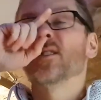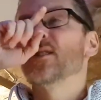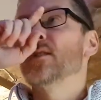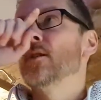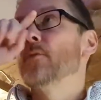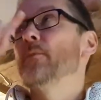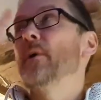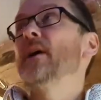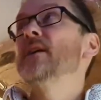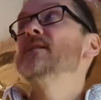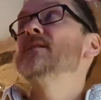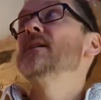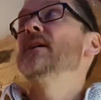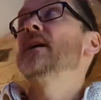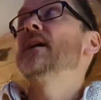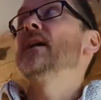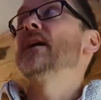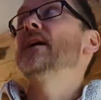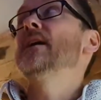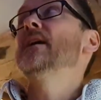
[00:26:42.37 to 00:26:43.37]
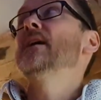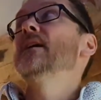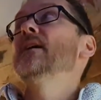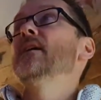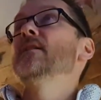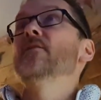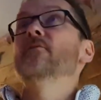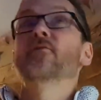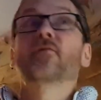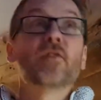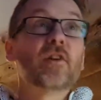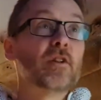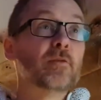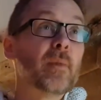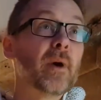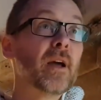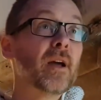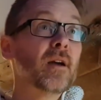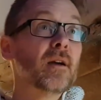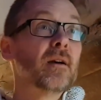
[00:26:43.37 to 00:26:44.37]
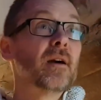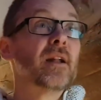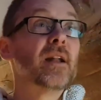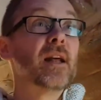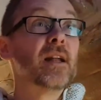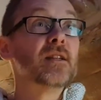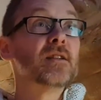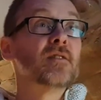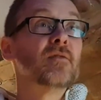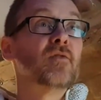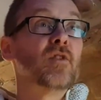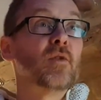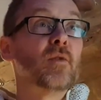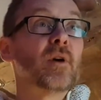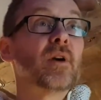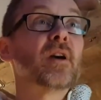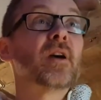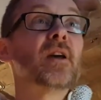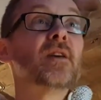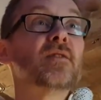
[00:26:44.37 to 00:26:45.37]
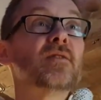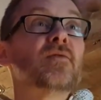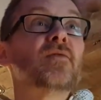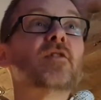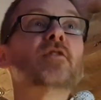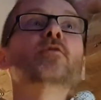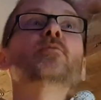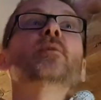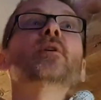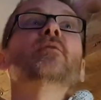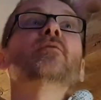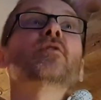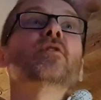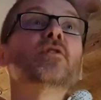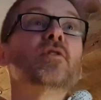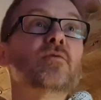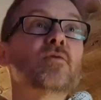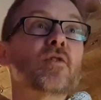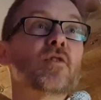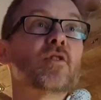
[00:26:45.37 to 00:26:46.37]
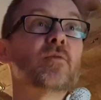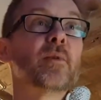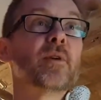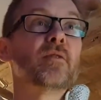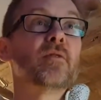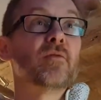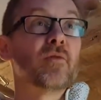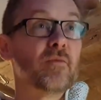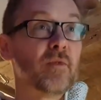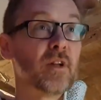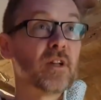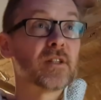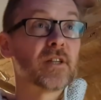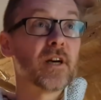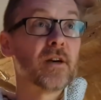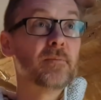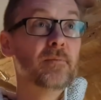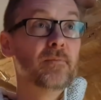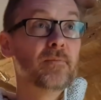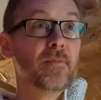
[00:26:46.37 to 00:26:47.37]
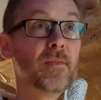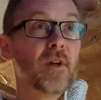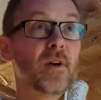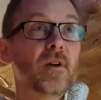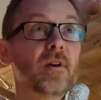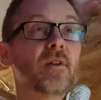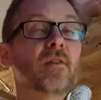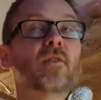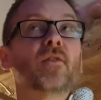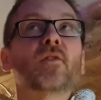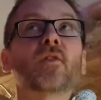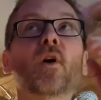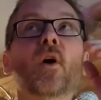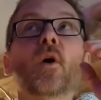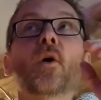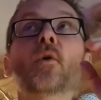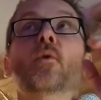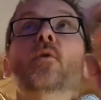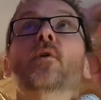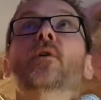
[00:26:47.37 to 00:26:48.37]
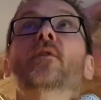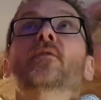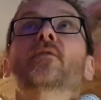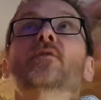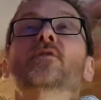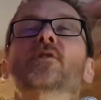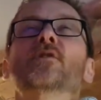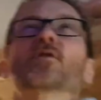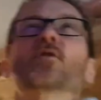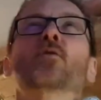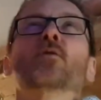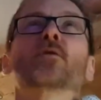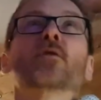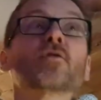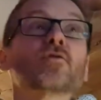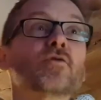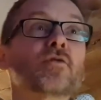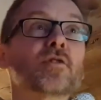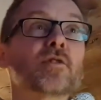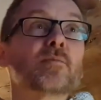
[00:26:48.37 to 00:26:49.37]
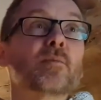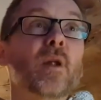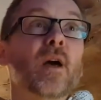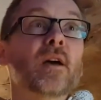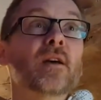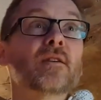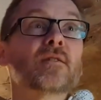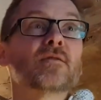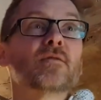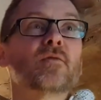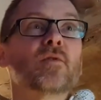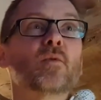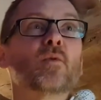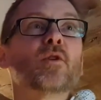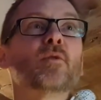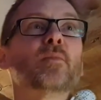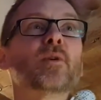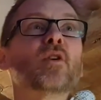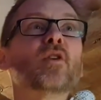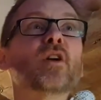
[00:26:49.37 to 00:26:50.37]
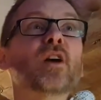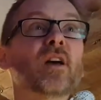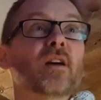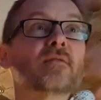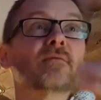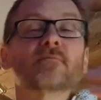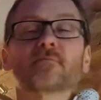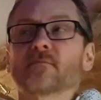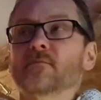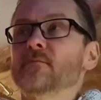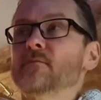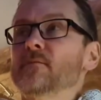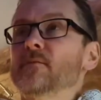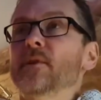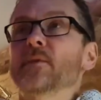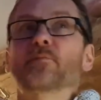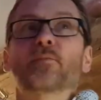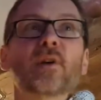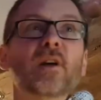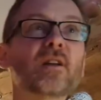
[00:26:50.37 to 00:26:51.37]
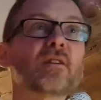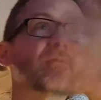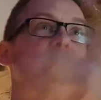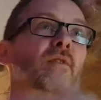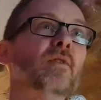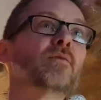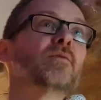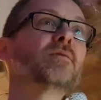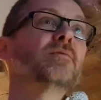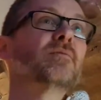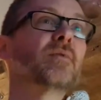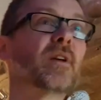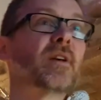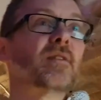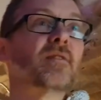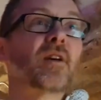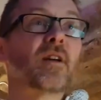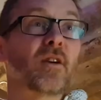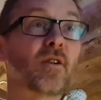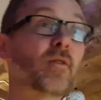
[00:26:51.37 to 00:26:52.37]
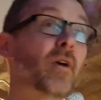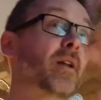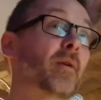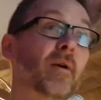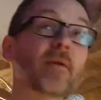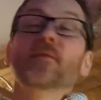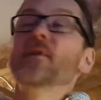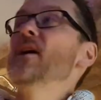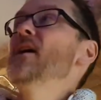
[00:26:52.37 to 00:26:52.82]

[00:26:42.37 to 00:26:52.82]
So basically, and they're filming and interviewing. Keith's filming for the new documentary for Real Time. So it's just called Doctor on Display. So if you want to be on it and be interviewed, here you go. Anyway,